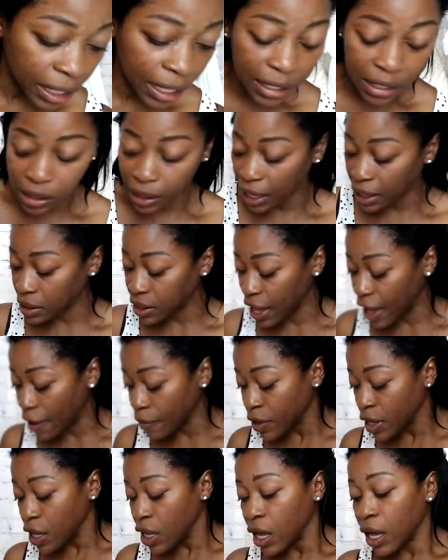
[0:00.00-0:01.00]
things like that.
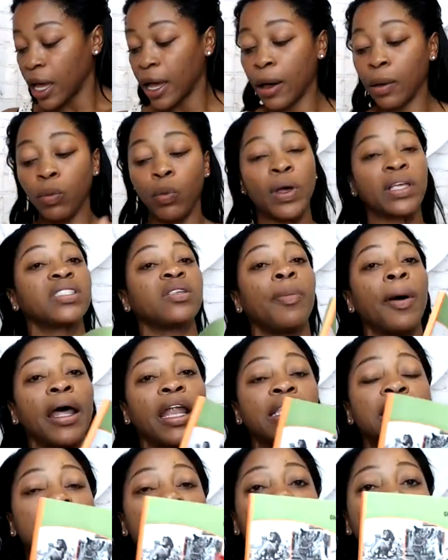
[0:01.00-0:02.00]
Um, Once upon a
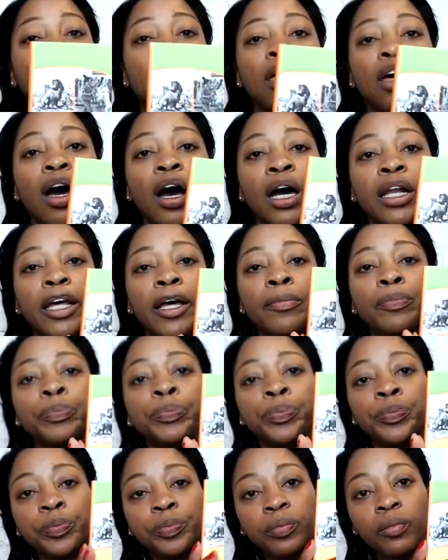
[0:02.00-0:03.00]
time in Ghana,
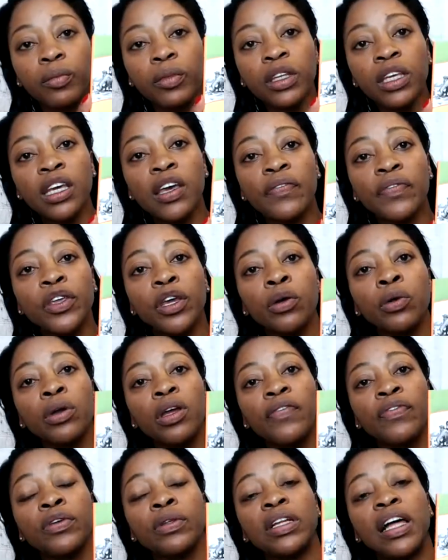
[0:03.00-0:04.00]
if you if
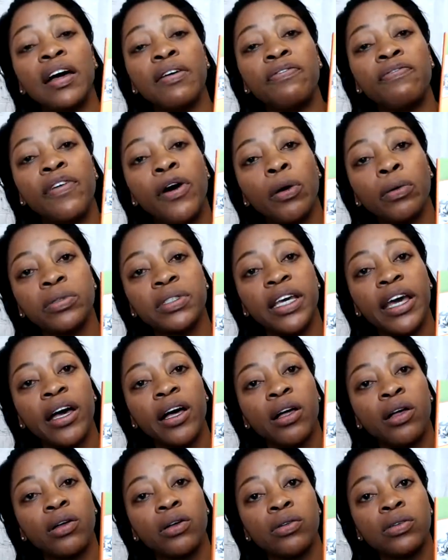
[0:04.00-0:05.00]
you love folk
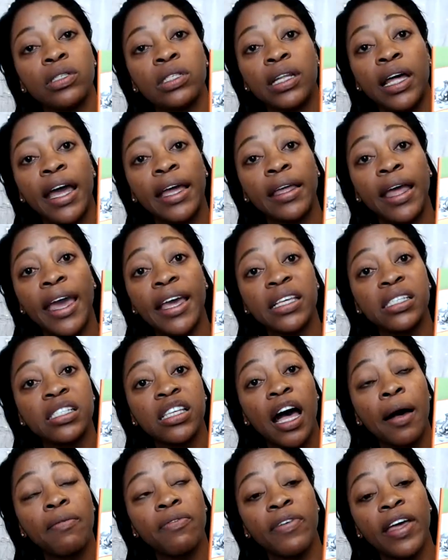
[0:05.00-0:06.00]
tales like
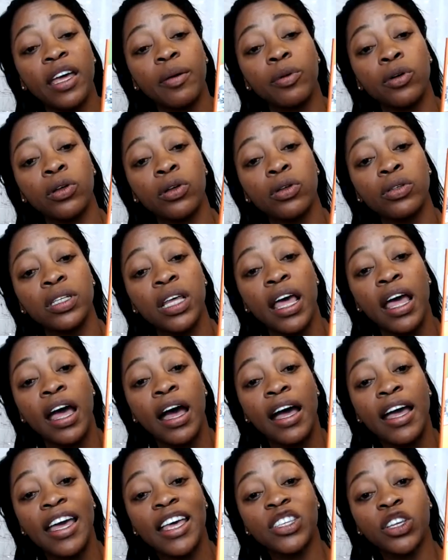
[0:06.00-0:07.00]
Aesop fables,
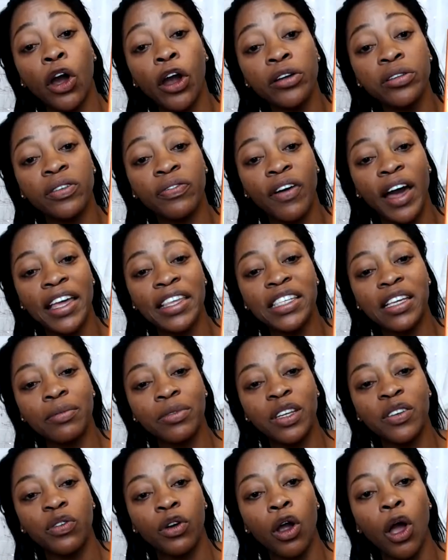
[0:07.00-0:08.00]
it's hard to find
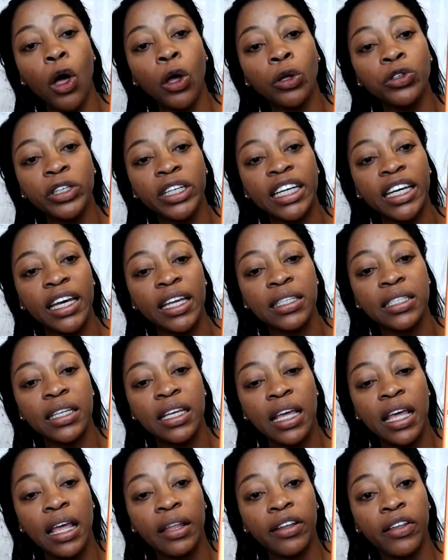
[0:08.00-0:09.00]
something for older kids.
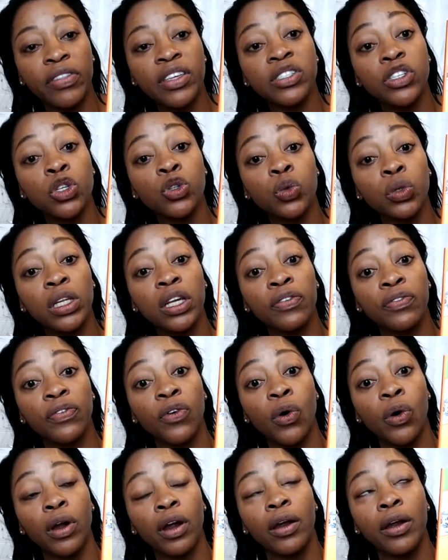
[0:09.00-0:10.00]
Now this is really
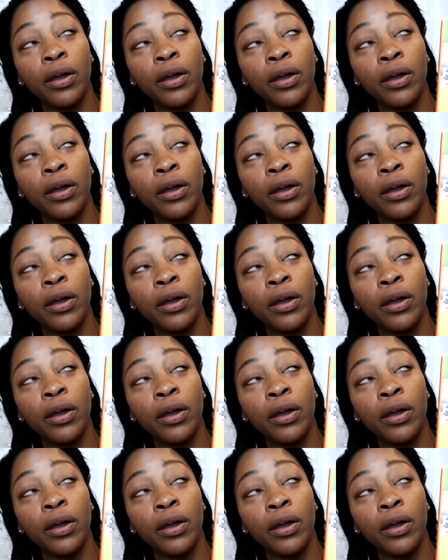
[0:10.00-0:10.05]
for